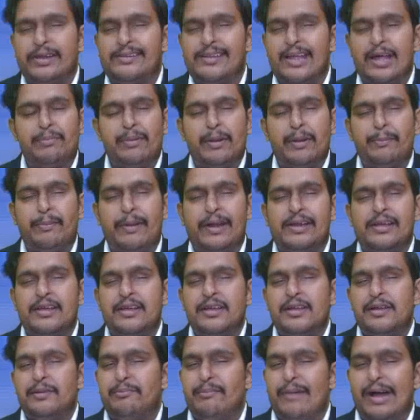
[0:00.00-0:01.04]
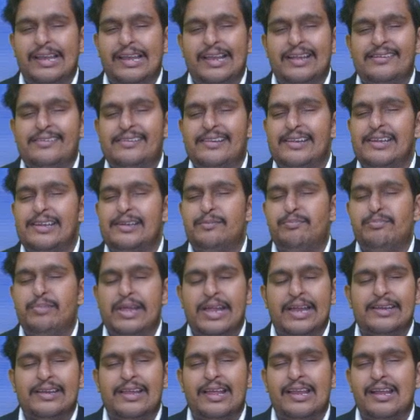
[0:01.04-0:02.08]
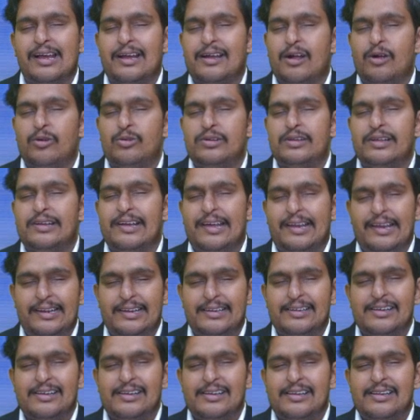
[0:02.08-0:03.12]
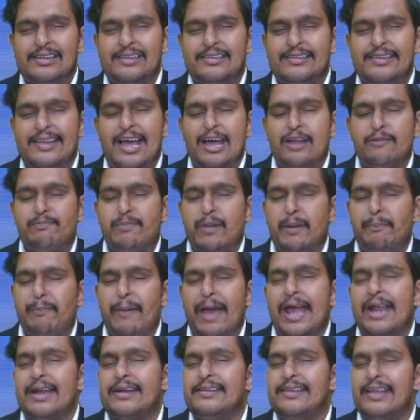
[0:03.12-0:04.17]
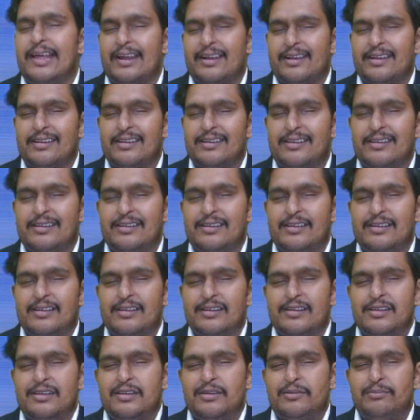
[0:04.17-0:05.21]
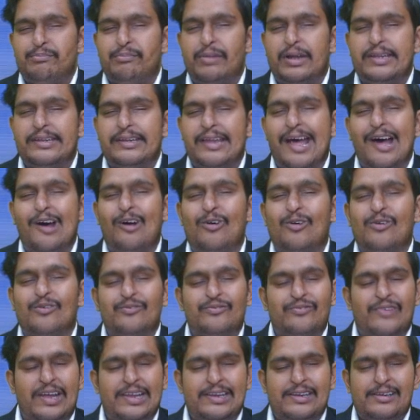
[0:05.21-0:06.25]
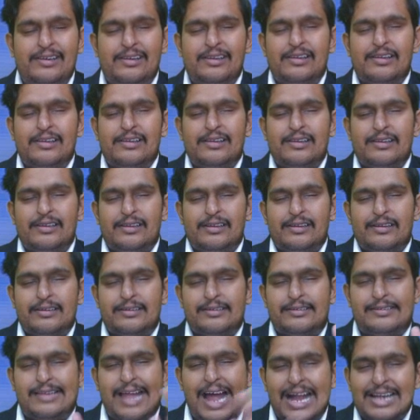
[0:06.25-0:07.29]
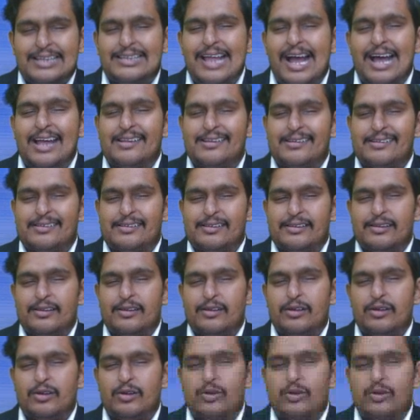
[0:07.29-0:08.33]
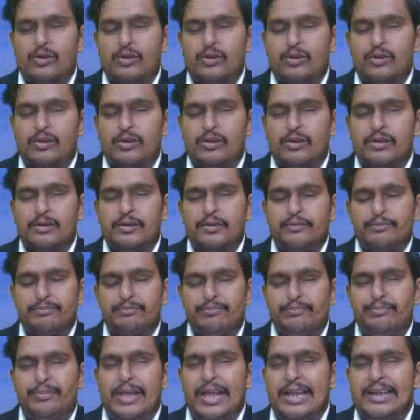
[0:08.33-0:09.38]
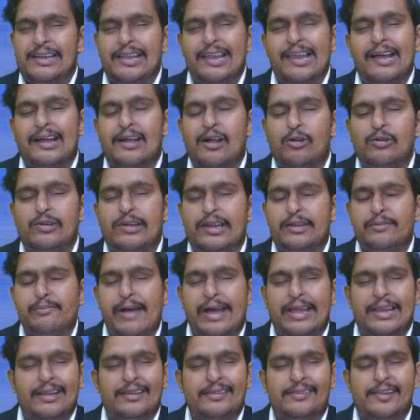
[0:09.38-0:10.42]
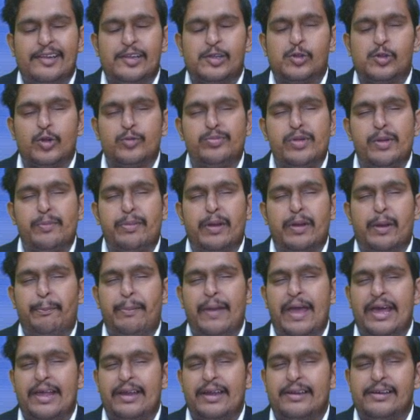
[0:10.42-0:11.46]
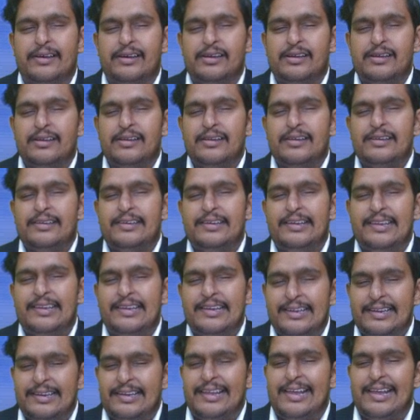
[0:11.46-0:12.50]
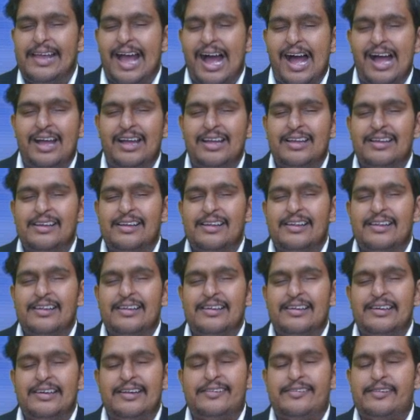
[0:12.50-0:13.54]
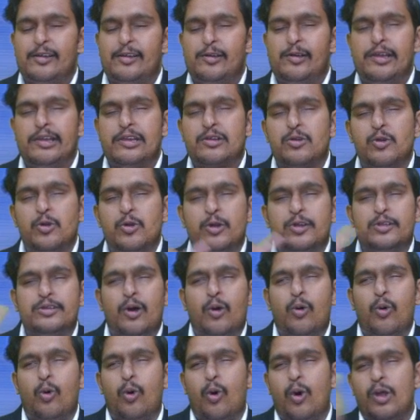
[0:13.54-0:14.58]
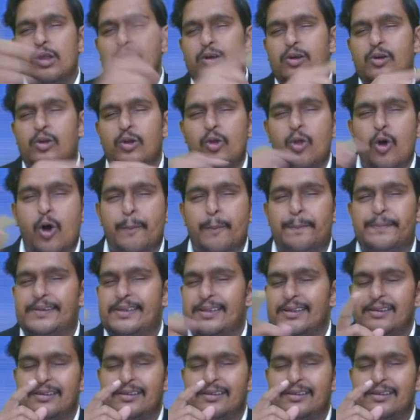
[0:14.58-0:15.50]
are prepared, balance sheet, P&L account, correct? They are prepared there. But now when Tata's P&L account and balance sheet should be prepared in India, it should include the whole globe's